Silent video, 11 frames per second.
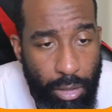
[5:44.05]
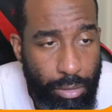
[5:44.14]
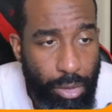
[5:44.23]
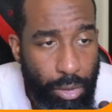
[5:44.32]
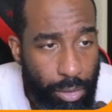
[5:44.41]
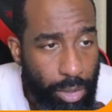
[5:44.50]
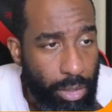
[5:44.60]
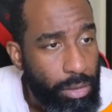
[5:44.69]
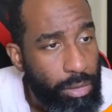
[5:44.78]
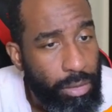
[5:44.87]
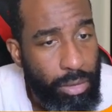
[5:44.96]

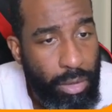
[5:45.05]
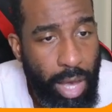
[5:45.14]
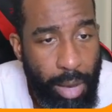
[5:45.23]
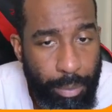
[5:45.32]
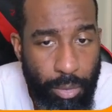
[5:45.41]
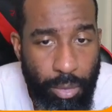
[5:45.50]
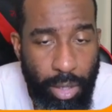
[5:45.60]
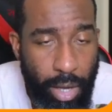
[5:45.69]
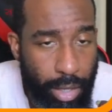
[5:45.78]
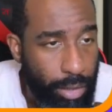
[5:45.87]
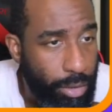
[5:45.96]
knowing the app the way
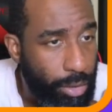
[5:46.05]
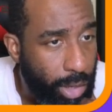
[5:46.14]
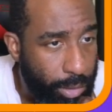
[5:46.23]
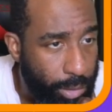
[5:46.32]
I know how it